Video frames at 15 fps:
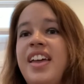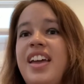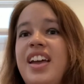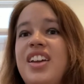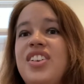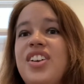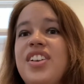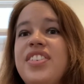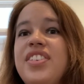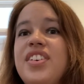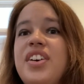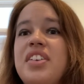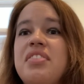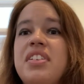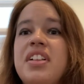And
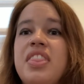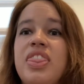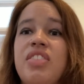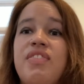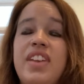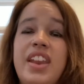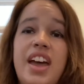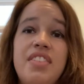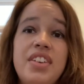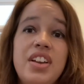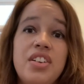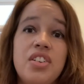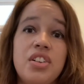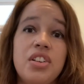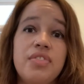also been having
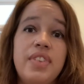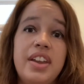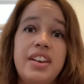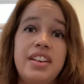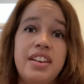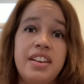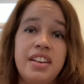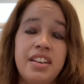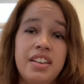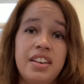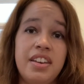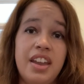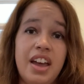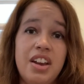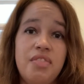a cold, but
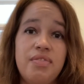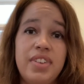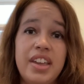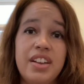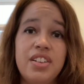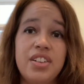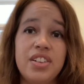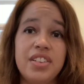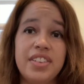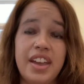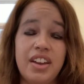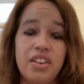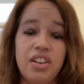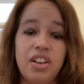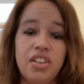not a big cold
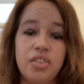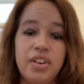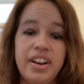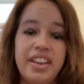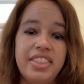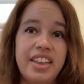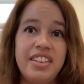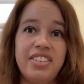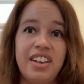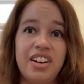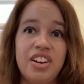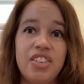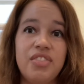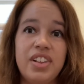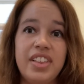at all or anything
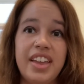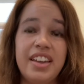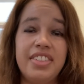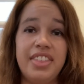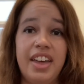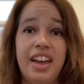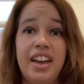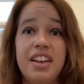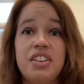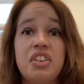terrible like that.